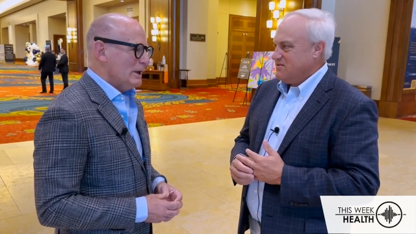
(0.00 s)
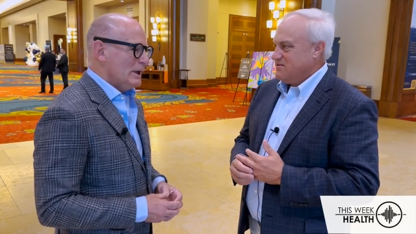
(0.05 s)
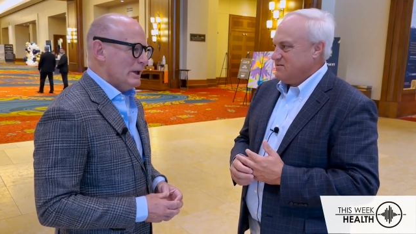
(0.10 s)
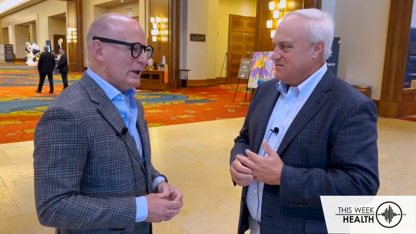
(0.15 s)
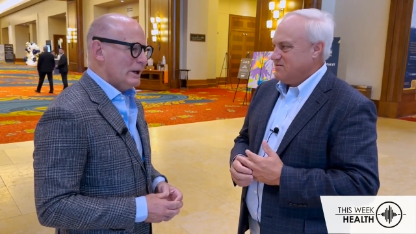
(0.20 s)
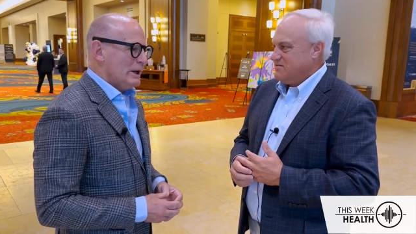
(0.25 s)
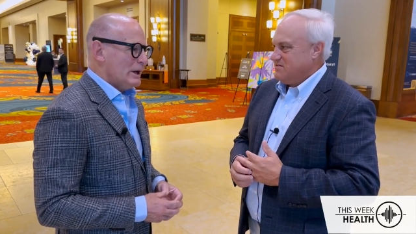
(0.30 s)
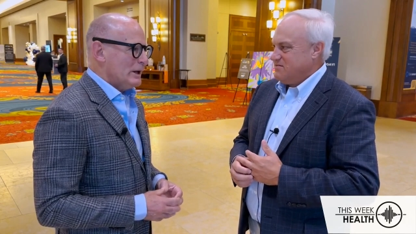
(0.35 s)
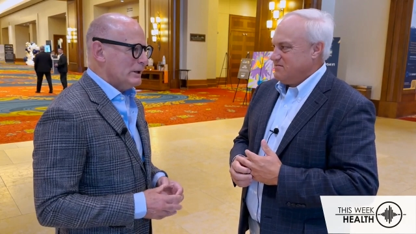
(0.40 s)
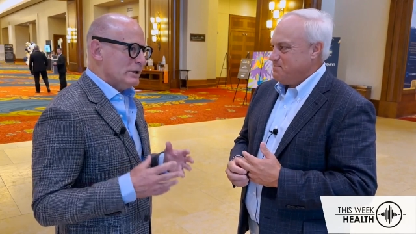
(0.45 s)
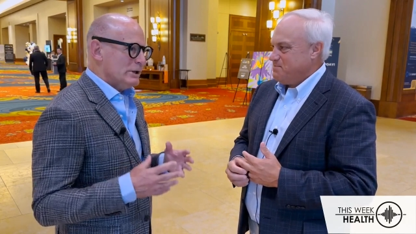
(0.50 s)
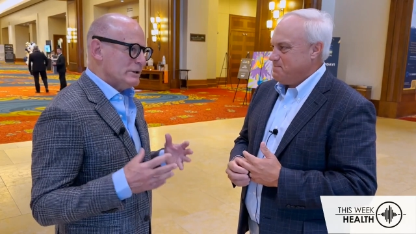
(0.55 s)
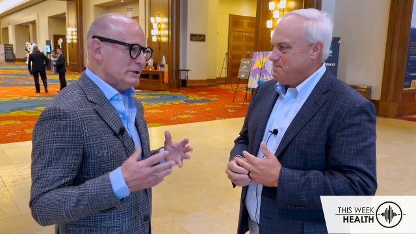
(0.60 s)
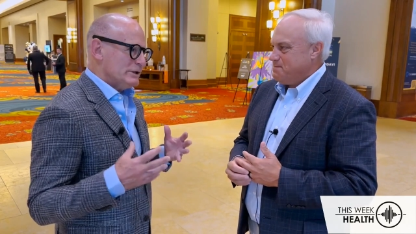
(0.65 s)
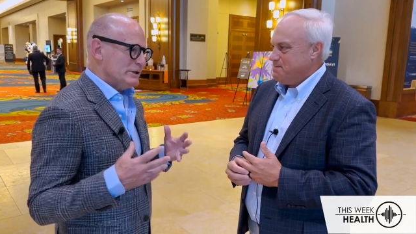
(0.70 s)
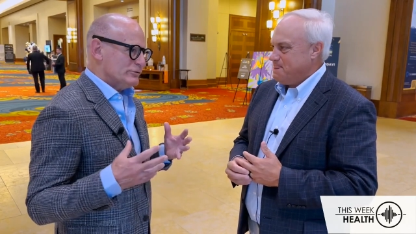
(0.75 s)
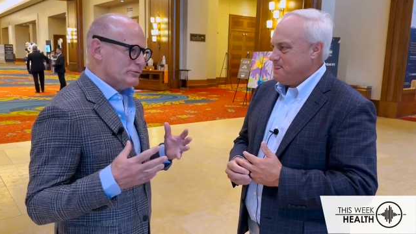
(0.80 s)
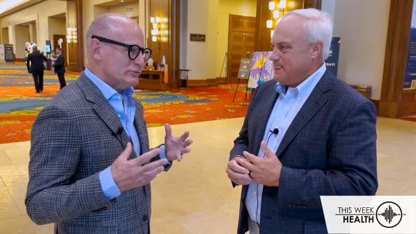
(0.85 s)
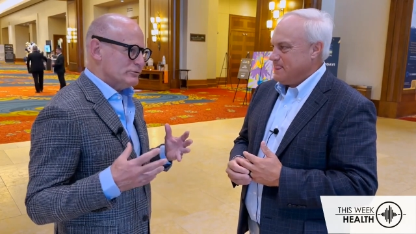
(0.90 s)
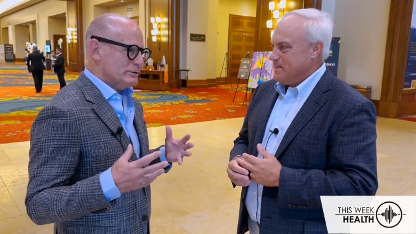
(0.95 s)
Speaker 1: And I, I think
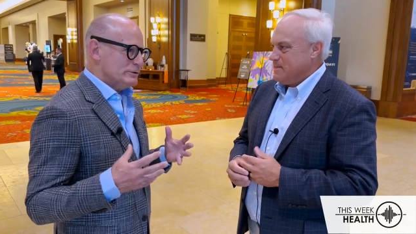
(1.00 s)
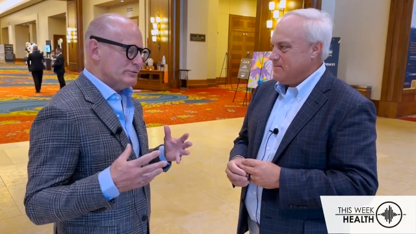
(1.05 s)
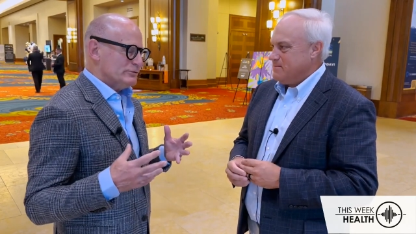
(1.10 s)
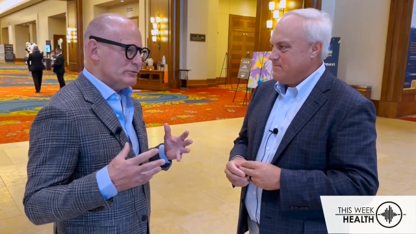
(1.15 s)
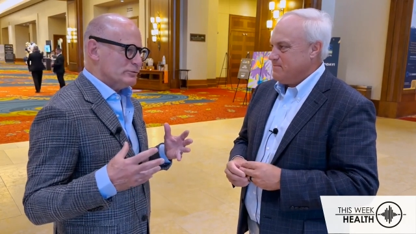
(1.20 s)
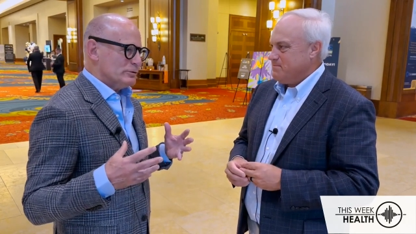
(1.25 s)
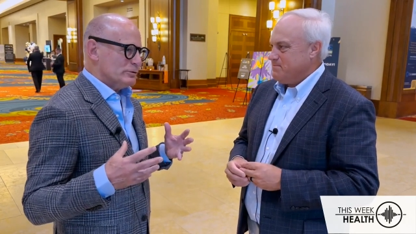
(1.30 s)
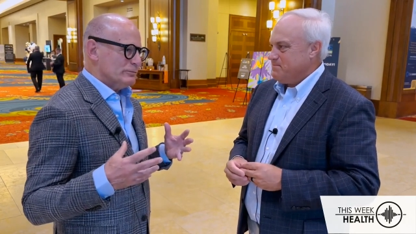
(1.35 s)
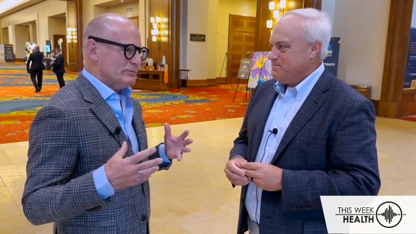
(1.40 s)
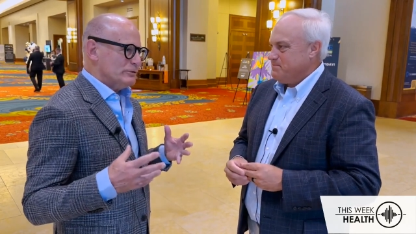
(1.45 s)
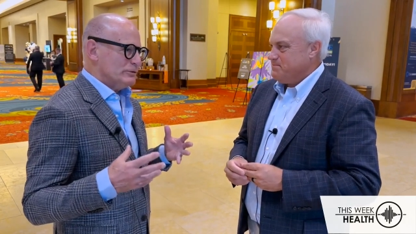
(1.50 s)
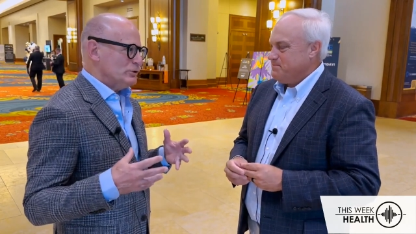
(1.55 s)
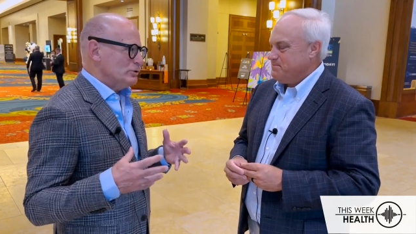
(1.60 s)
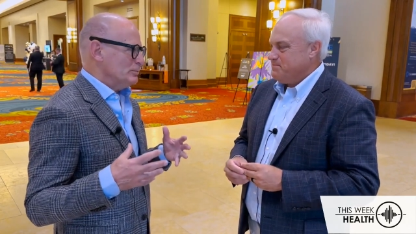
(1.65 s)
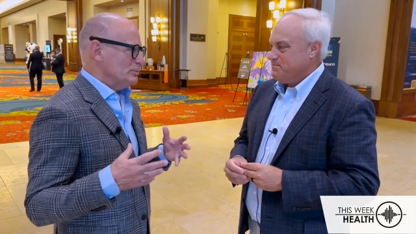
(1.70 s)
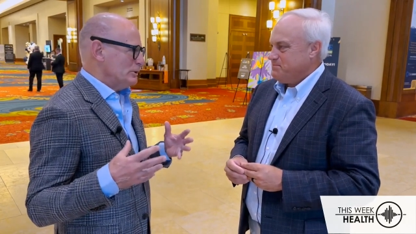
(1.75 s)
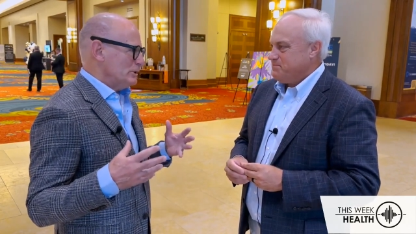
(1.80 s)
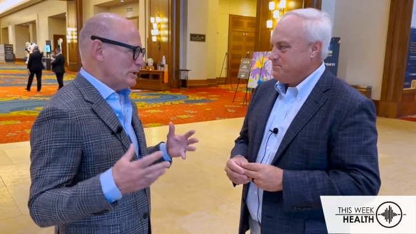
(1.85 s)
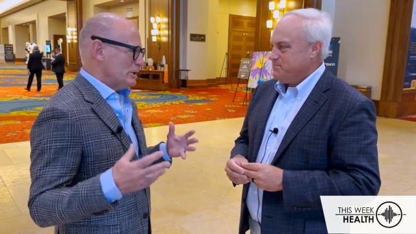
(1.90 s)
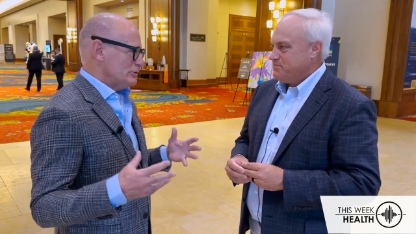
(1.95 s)
it's it's sort of
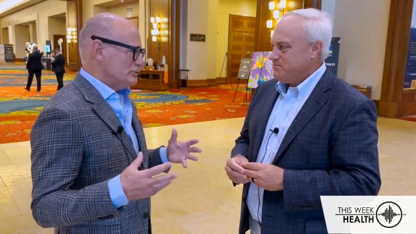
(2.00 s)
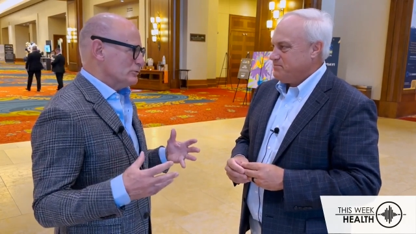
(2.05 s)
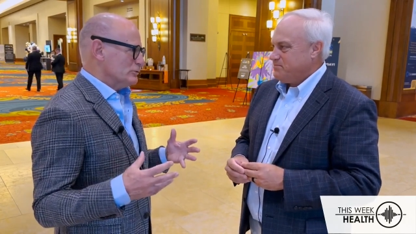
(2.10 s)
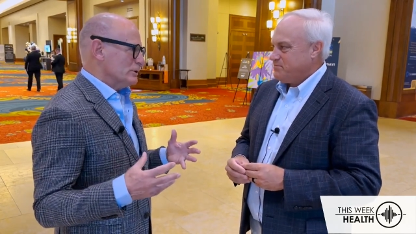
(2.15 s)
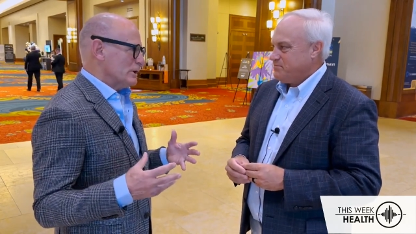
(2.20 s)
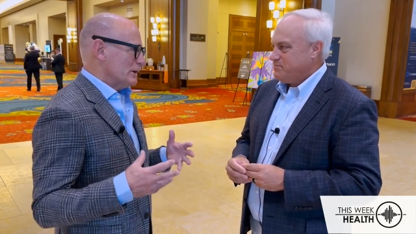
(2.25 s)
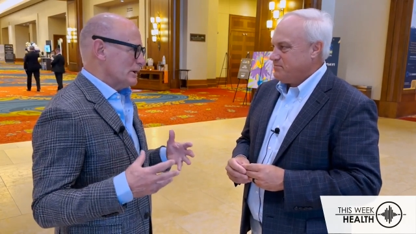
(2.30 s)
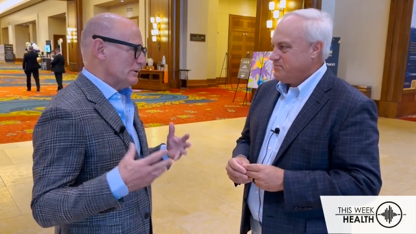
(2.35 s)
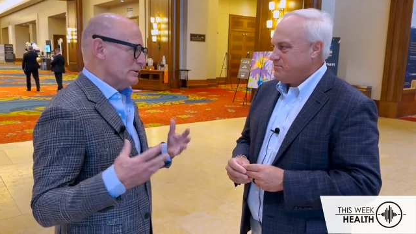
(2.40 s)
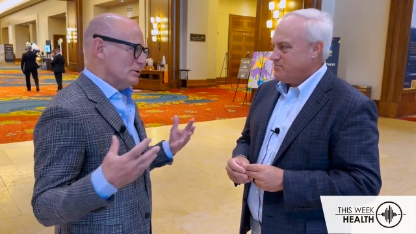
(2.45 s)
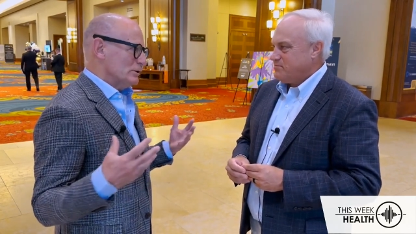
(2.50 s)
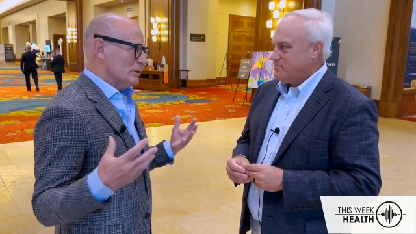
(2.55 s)
human nature. And I, you